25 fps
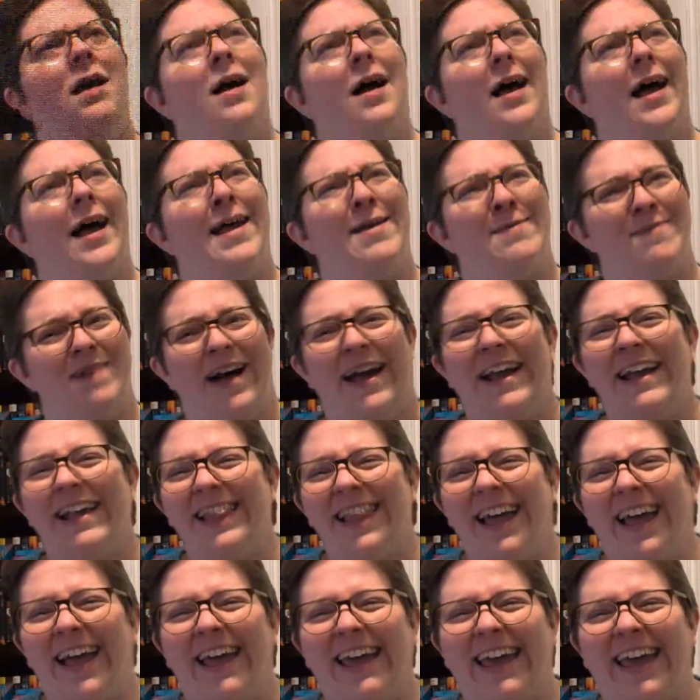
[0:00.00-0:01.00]
I might
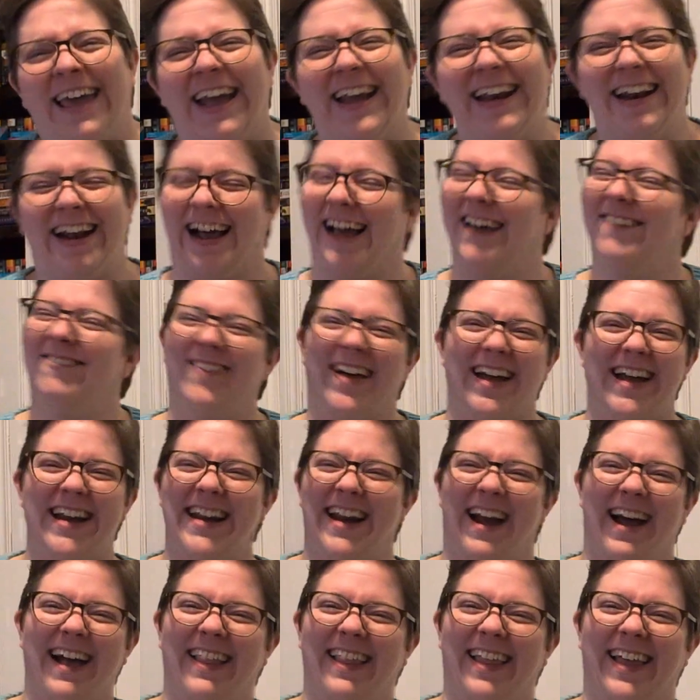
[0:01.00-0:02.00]
like it. I might
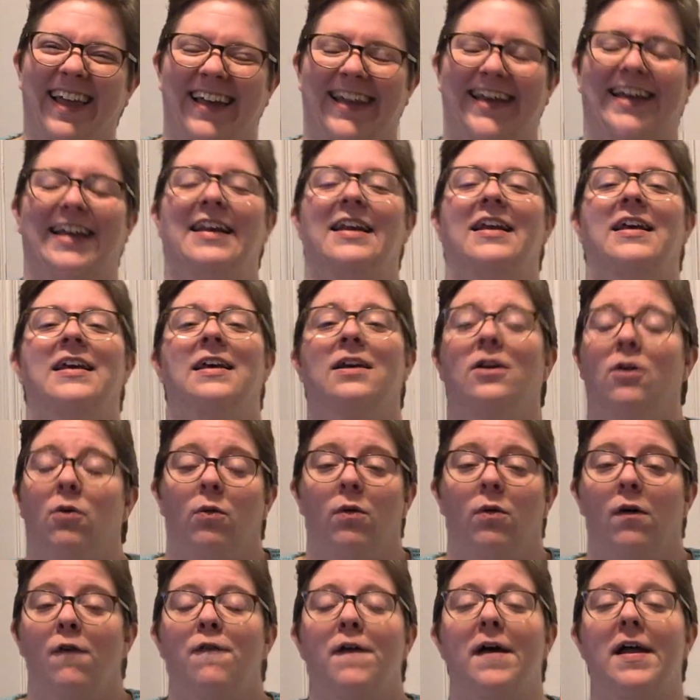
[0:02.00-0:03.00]
not like it.
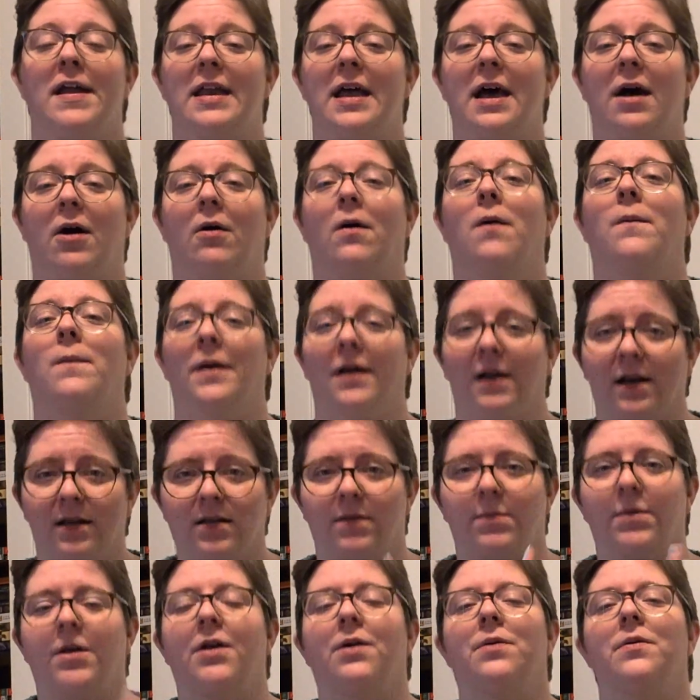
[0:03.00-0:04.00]
We'll find out because
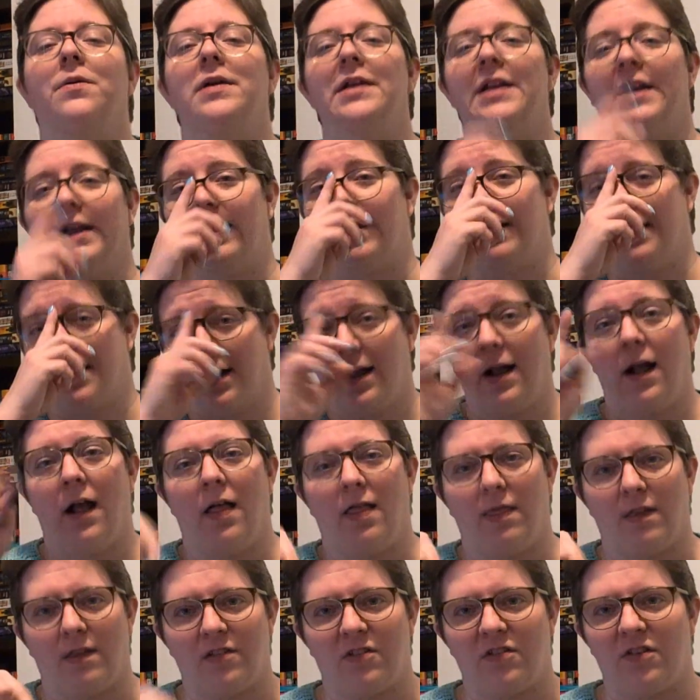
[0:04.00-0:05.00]
I'm going to read it
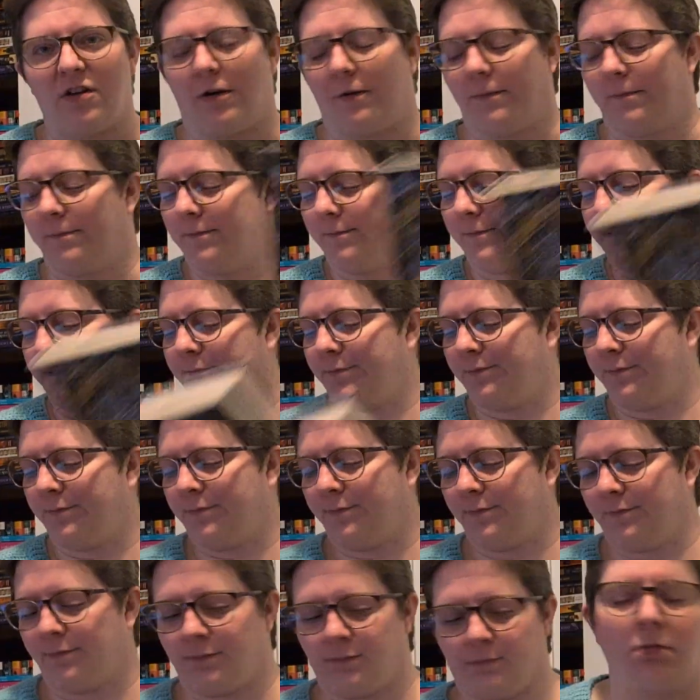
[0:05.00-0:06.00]
this year.
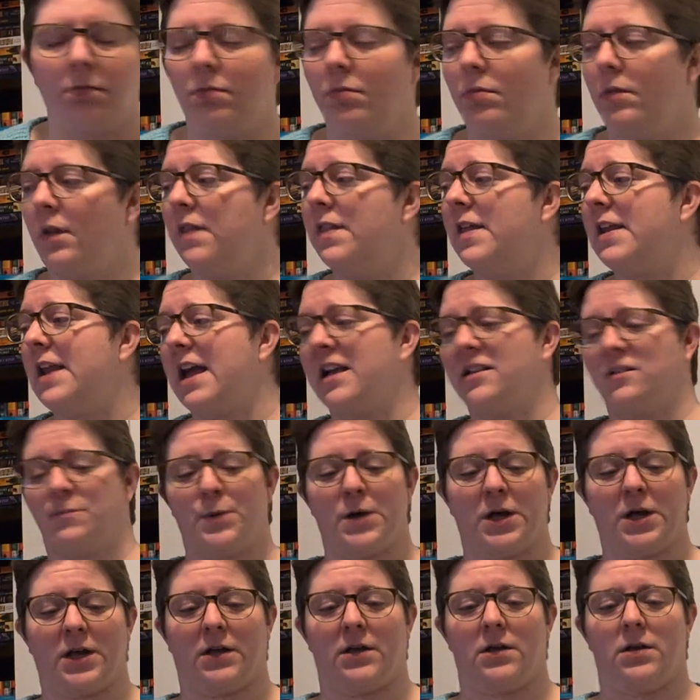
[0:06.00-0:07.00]
The next
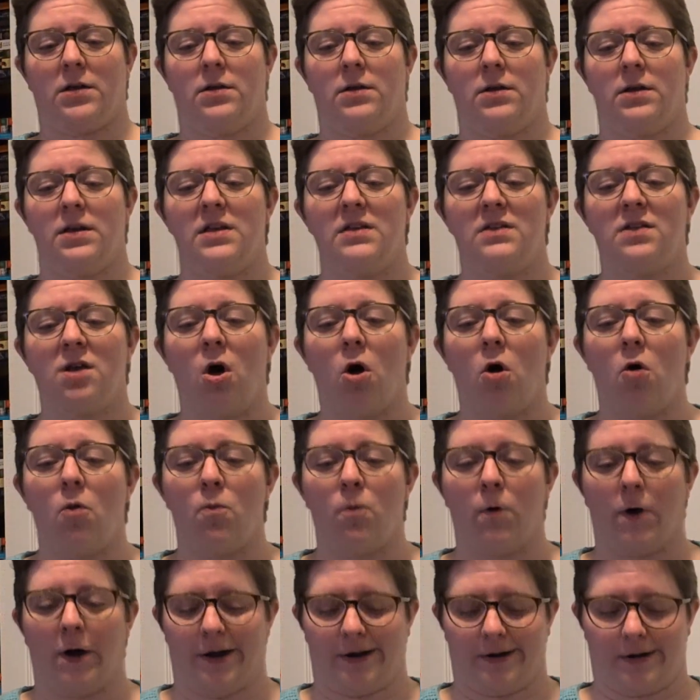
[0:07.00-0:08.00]
book is
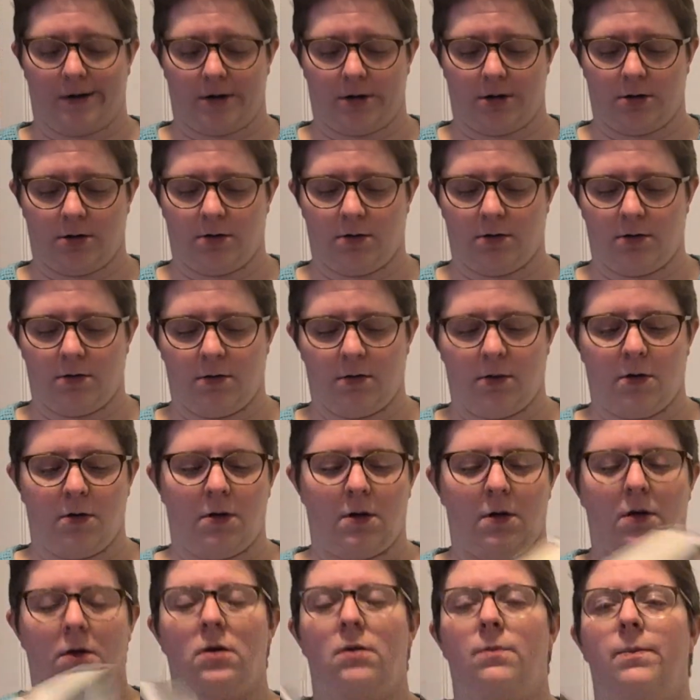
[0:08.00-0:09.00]
Homework
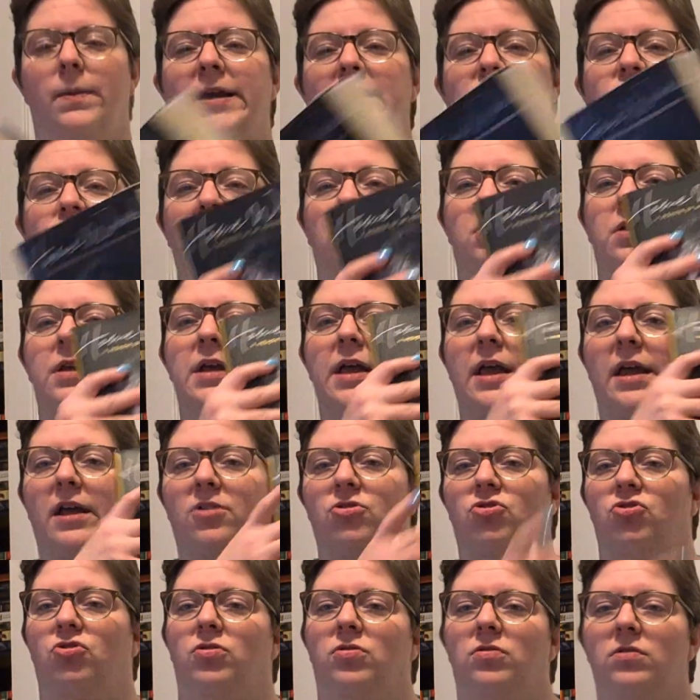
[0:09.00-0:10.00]
by Julie
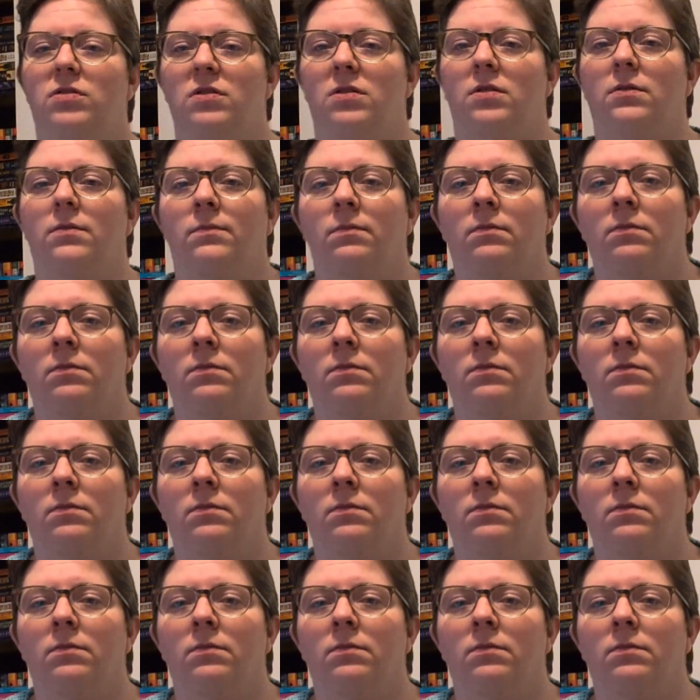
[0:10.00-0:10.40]
Andrews.